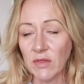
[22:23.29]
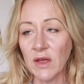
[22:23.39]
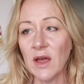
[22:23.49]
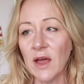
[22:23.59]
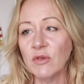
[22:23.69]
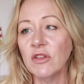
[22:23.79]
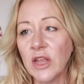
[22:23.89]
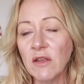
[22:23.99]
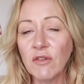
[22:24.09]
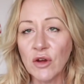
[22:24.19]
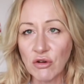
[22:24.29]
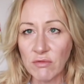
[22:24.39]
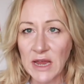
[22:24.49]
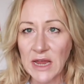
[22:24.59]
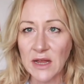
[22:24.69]
that I was looking for a
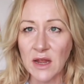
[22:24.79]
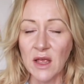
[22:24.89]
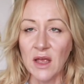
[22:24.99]
green